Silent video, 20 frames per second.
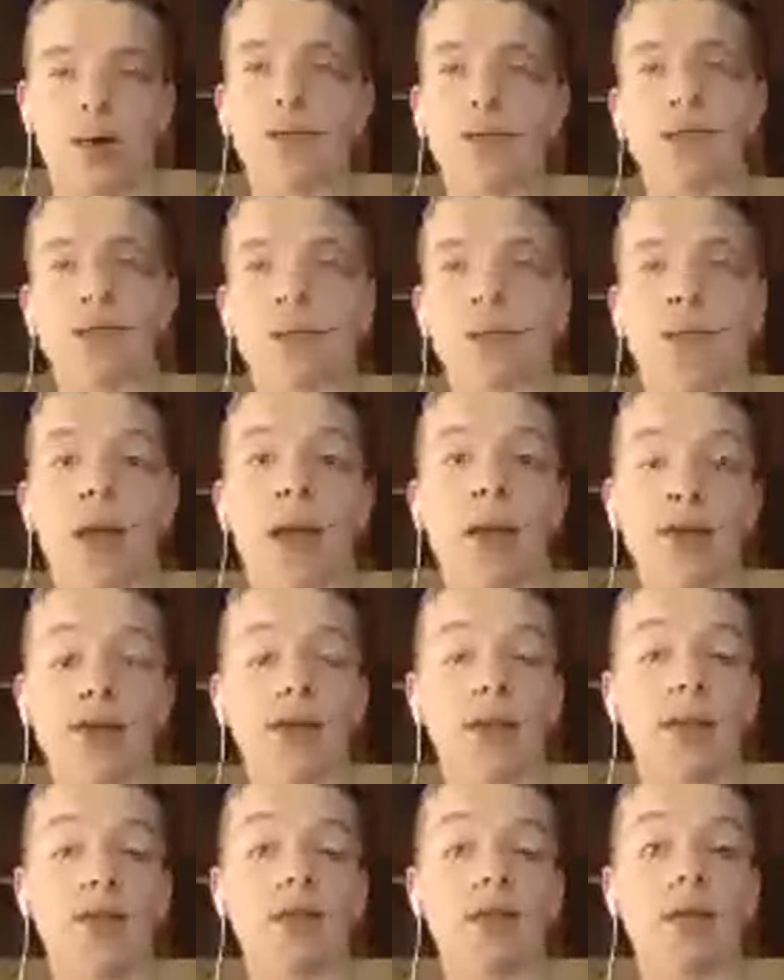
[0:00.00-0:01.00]
yeah, so
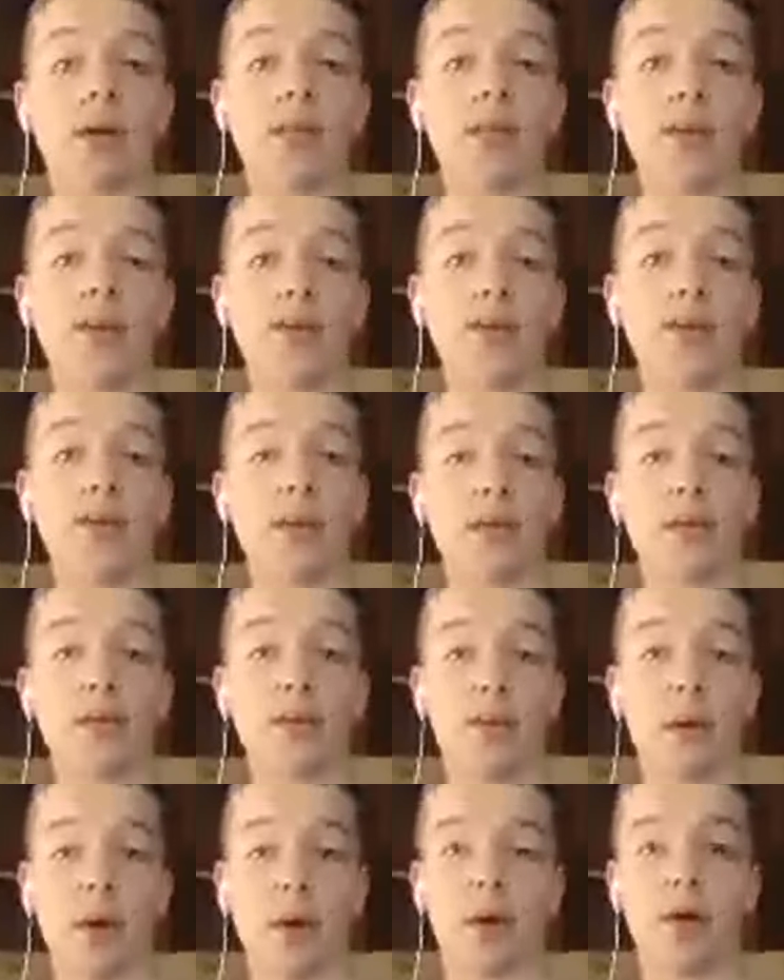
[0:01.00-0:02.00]
that's what I'll be doing
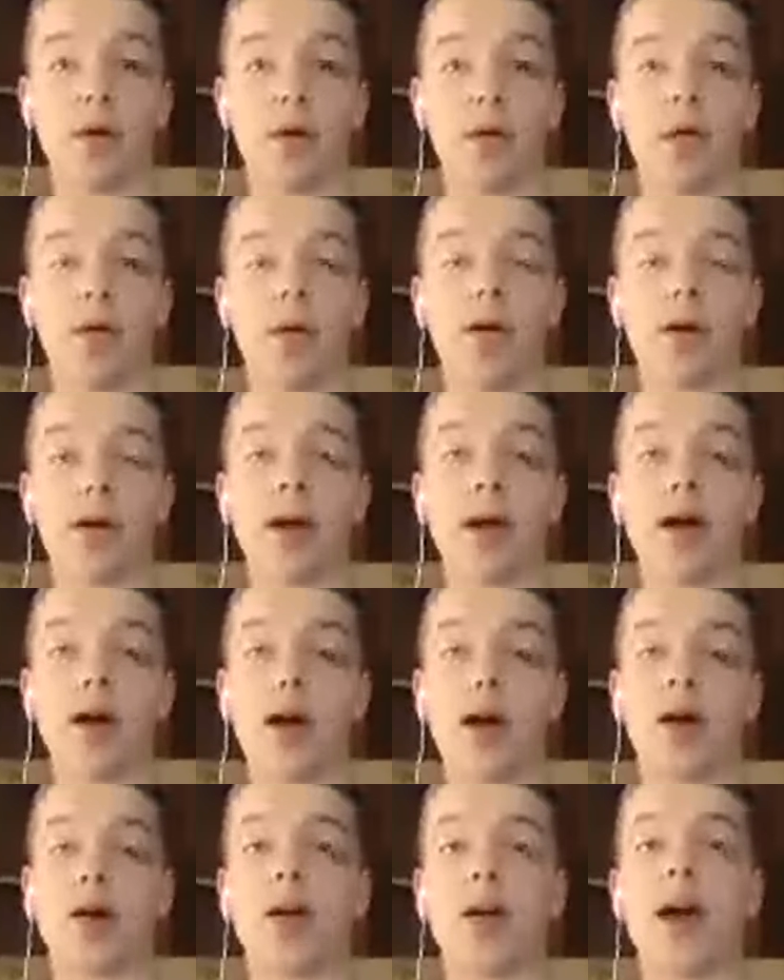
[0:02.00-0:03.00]
tomorrow. I
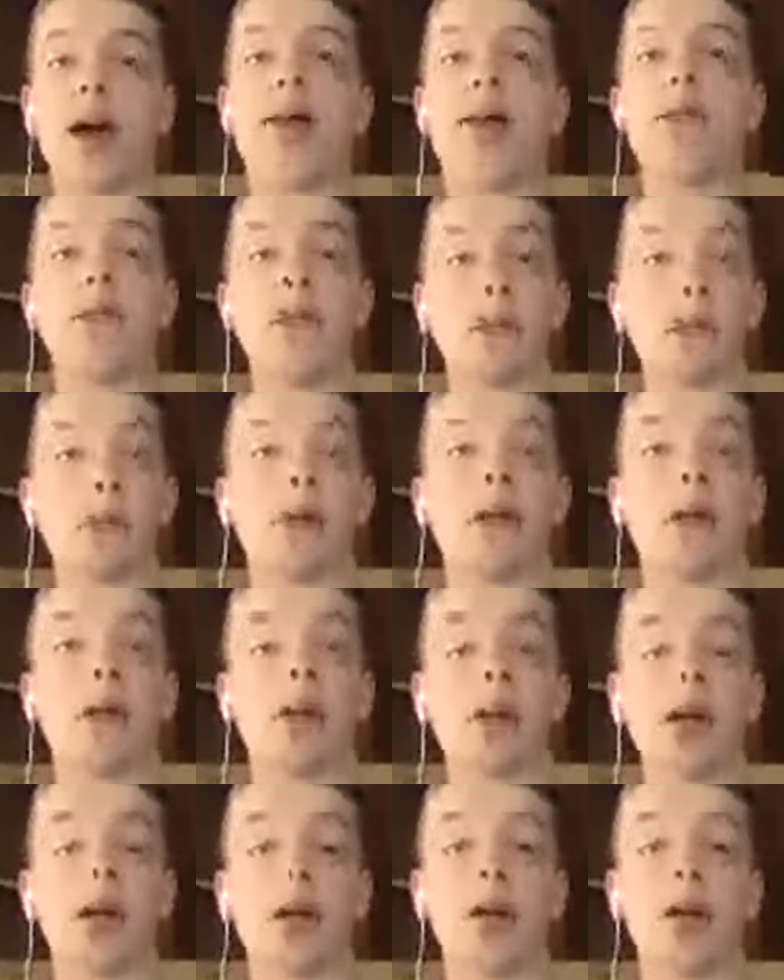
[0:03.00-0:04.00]
have a premiere
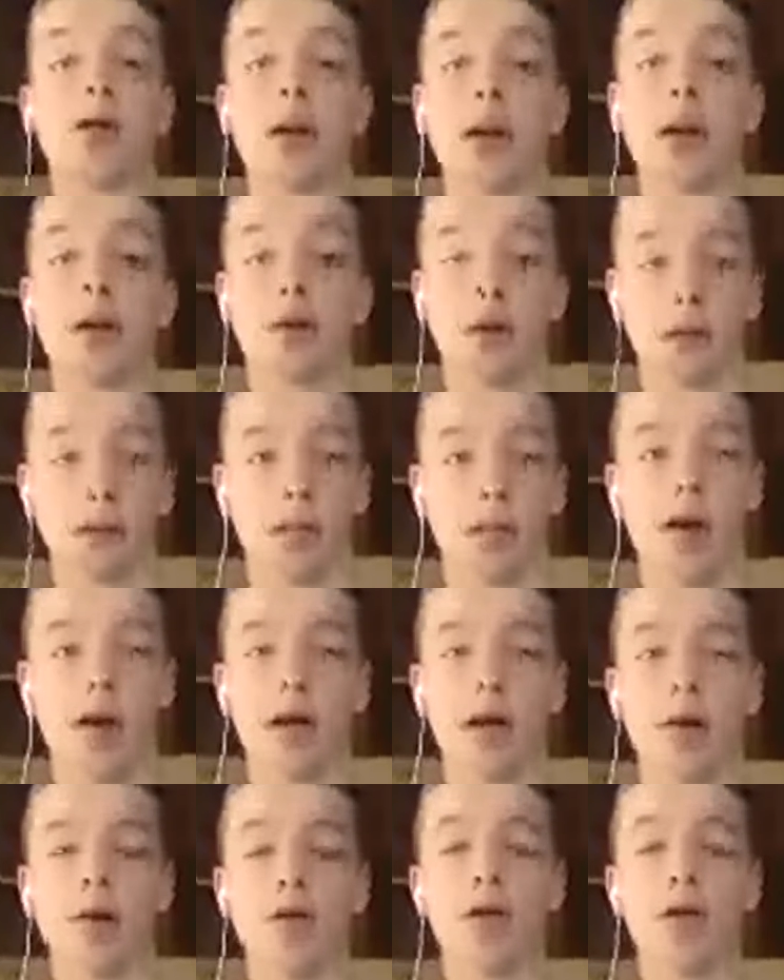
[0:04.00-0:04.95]
going on tomorrow.